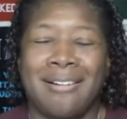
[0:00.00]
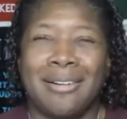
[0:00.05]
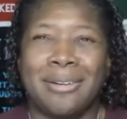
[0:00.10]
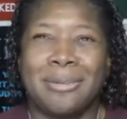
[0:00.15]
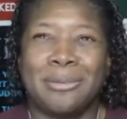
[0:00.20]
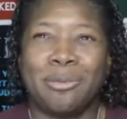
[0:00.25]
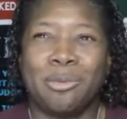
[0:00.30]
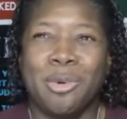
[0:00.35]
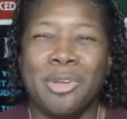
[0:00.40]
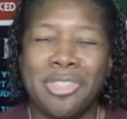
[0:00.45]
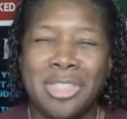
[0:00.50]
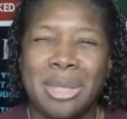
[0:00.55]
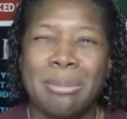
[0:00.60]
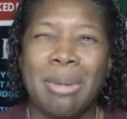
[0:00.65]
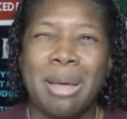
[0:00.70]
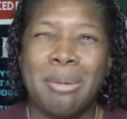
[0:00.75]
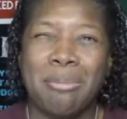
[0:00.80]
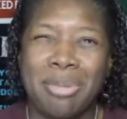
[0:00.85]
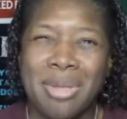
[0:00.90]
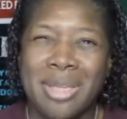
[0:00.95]
one thing
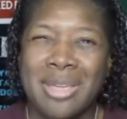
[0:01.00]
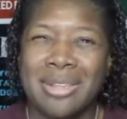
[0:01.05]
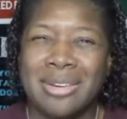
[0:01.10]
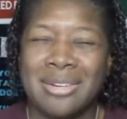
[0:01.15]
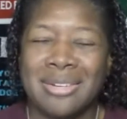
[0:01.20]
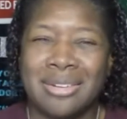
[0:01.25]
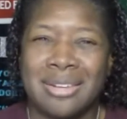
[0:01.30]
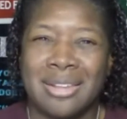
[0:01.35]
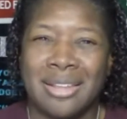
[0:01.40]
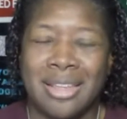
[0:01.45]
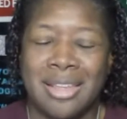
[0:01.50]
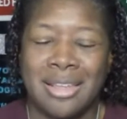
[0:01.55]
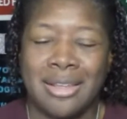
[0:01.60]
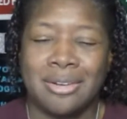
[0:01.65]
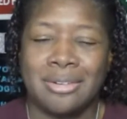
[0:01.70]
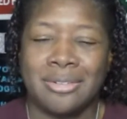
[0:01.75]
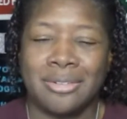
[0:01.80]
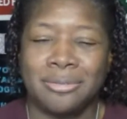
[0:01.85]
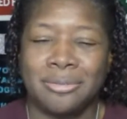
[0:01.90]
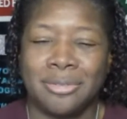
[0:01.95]
about being
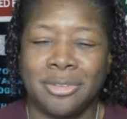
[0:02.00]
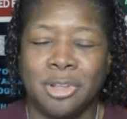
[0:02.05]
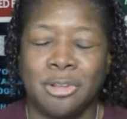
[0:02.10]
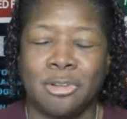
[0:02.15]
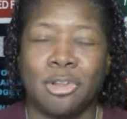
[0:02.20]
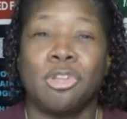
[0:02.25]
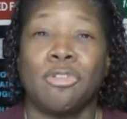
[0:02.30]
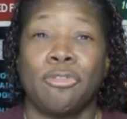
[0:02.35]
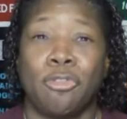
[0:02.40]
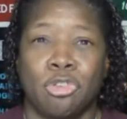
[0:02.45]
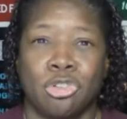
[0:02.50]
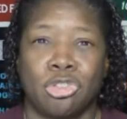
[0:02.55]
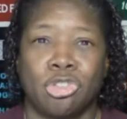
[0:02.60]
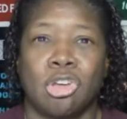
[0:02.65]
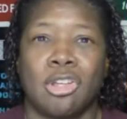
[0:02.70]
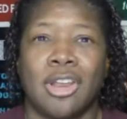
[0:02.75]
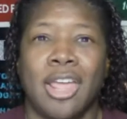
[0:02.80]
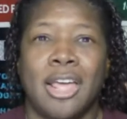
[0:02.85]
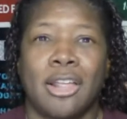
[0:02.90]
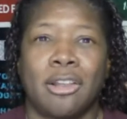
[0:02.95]
when you first
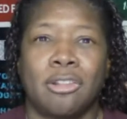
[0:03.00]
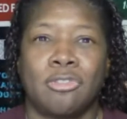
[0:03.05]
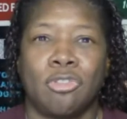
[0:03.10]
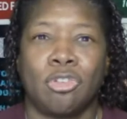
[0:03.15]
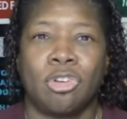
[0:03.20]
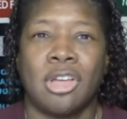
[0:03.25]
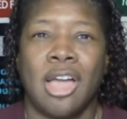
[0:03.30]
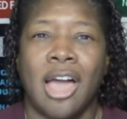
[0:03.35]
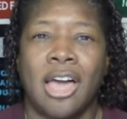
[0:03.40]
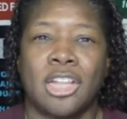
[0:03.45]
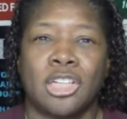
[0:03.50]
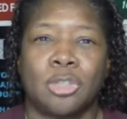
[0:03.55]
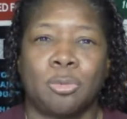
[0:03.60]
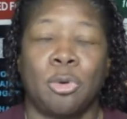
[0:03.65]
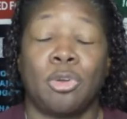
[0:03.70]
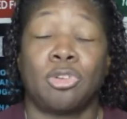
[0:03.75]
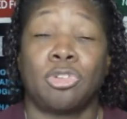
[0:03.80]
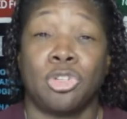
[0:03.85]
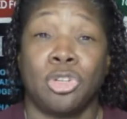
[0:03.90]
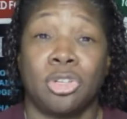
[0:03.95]
start out, if you're a college
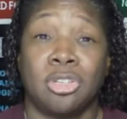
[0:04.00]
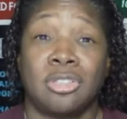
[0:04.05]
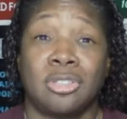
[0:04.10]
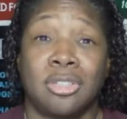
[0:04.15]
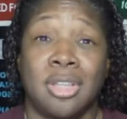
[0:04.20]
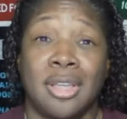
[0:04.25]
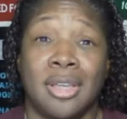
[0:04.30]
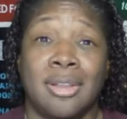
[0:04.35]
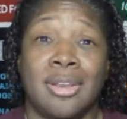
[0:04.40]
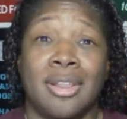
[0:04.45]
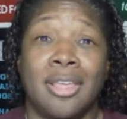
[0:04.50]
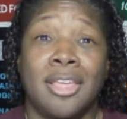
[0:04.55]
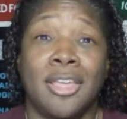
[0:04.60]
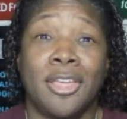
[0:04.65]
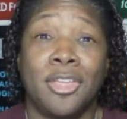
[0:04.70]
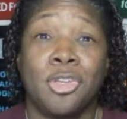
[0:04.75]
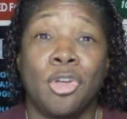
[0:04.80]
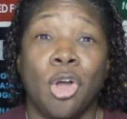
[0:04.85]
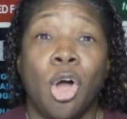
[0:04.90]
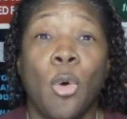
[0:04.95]
person, you understand
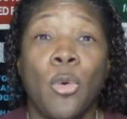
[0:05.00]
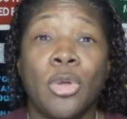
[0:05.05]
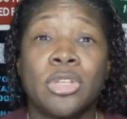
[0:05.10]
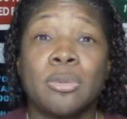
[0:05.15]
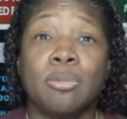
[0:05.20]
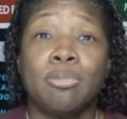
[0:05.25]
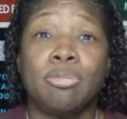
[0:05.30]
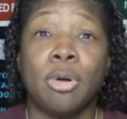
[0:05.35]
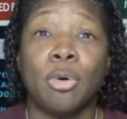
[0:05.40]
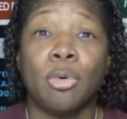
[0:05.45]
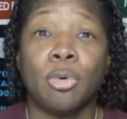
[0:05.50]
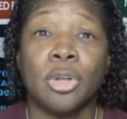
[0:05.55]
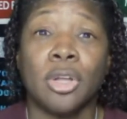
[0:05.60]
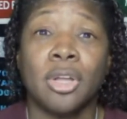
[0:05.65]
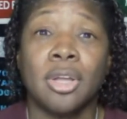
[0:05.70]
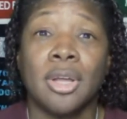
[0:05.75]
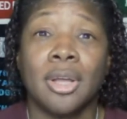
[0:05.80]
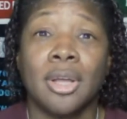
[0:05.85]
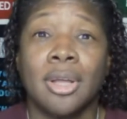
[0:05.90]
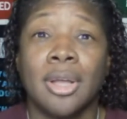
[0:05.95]
you're always broke.
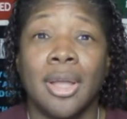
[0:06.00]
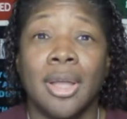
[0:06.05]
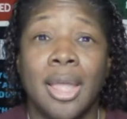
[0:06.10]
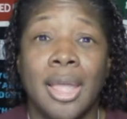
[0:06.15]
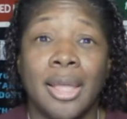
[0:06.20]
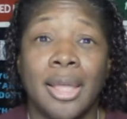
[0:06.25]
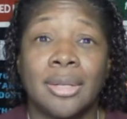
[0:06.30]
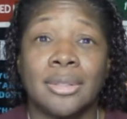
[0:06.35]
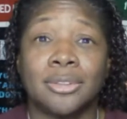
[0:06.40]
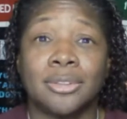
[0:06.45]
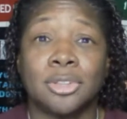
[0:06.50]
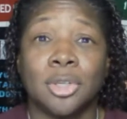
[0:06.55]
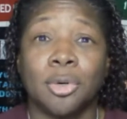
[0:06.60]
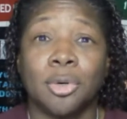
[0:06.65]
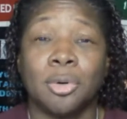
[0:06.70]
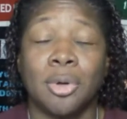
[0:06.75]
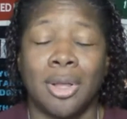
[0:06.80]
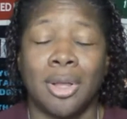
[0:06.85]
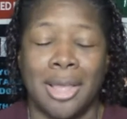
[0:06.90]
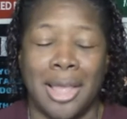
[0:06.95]
And
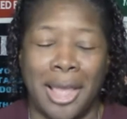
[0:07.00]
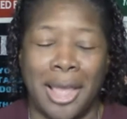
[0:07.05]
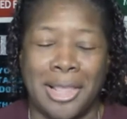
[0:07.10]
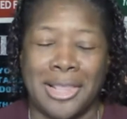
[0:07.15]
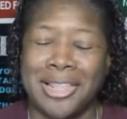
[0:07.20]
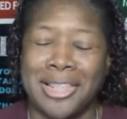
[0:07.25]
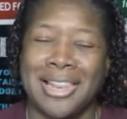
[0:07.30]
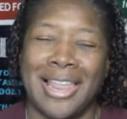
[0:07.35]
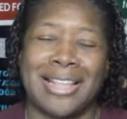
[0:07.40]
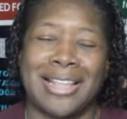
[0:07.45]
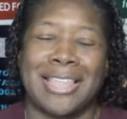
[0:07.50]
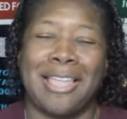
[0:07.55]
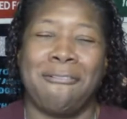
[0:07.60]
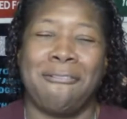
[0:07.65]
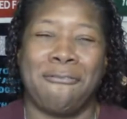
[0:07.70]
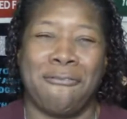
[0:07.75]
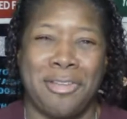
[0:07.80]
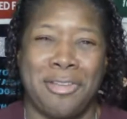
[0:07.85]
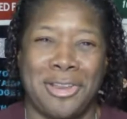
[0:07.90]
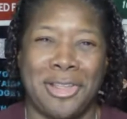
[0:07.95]
so I didn't like that
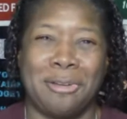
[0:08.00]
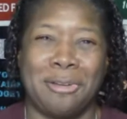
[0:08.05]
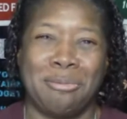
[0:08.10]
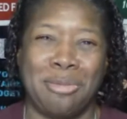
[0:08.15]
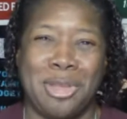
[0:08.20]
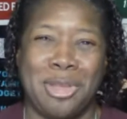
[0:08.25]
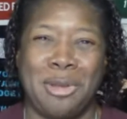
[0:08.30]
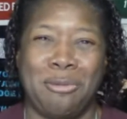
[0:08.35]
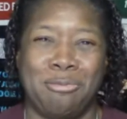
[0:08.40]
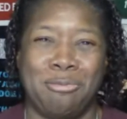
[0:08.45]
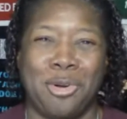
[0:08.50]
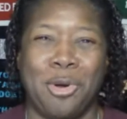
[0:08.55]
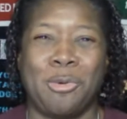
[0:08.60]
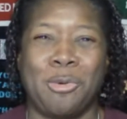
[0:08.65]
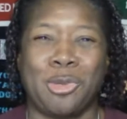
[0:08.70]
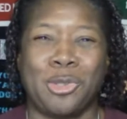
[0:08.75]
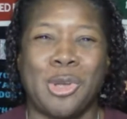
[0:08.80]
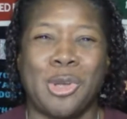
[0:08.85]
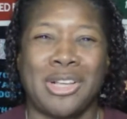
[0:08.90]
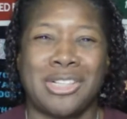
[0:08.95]
feeling of being broke.
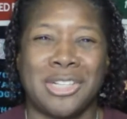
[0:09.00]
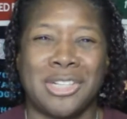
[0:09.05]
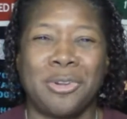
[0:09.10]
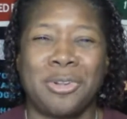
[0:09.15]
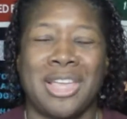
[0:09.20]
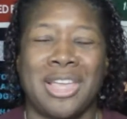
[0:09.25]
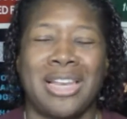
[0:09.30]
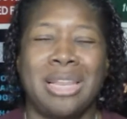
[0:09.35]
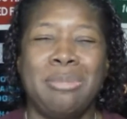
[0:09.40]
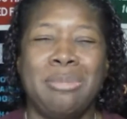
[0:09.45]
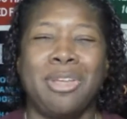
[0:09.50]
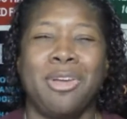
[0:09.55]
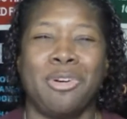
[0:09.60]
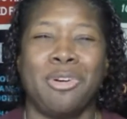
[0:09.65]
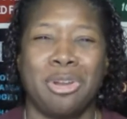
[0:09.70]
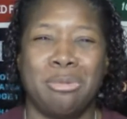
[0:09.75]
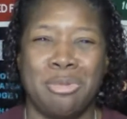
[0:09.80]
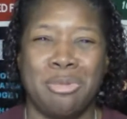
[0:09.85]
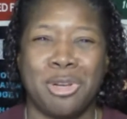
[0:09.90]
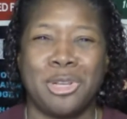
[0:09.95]
So I said, okay, let me go in
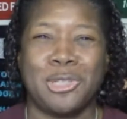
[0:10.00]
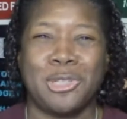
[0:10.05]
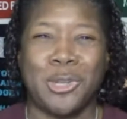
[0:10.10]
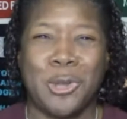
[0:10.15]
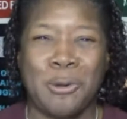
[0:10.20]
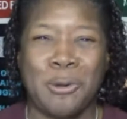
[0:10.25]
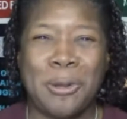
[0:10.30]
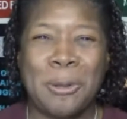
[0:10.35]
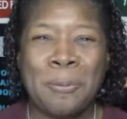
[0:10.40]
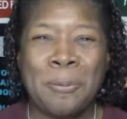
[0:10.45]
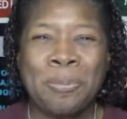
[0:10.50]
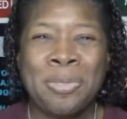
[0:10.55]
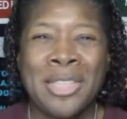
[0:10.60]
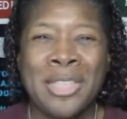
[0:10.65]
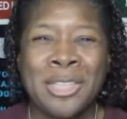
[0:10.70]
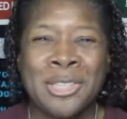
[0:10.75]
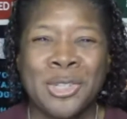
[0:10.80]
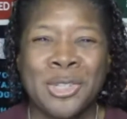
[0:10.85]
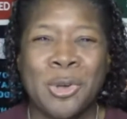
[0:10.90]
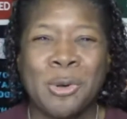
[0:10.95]
the military.
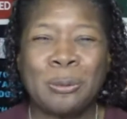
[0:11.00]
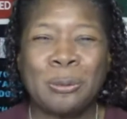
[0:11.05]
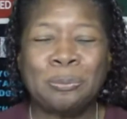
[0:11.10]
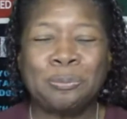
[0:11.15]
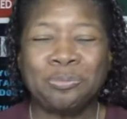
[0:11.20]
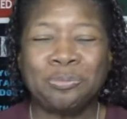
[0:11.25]
So